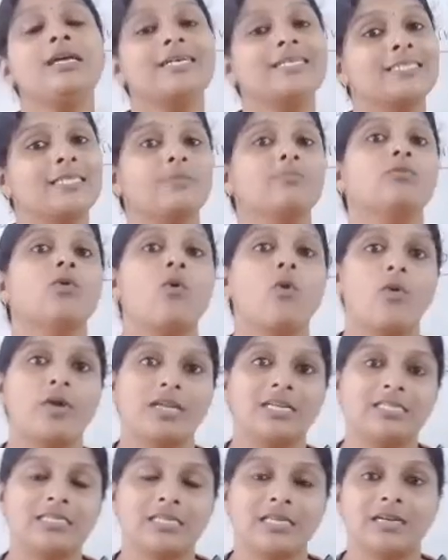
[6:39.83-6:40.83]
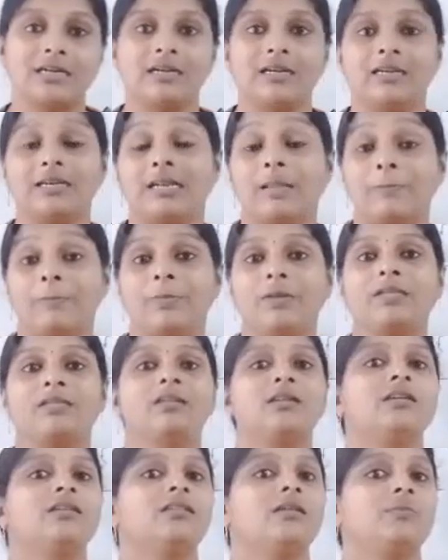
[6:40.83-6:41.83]
Some coins
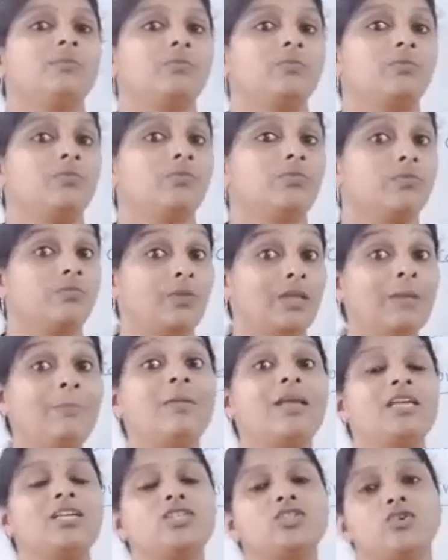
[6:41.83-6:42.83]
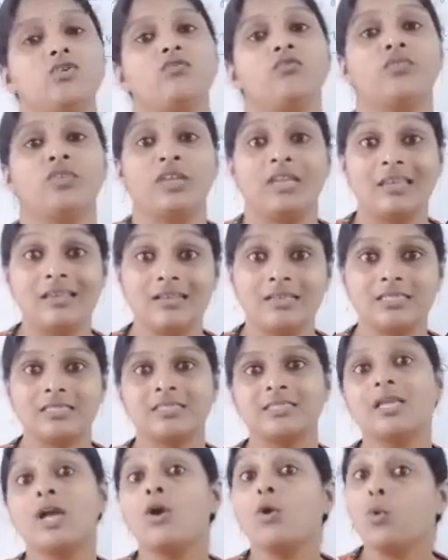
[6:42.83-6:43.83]
depicted the image of
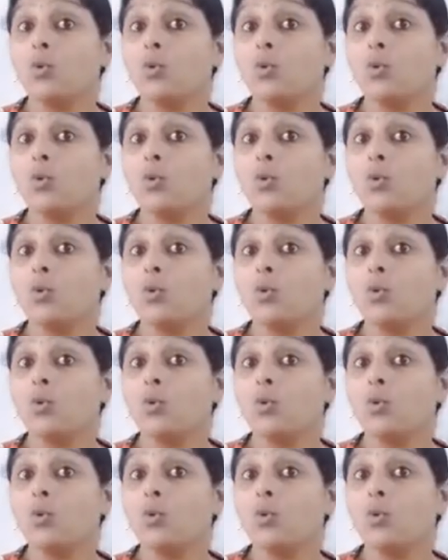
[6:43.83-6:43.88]
kings,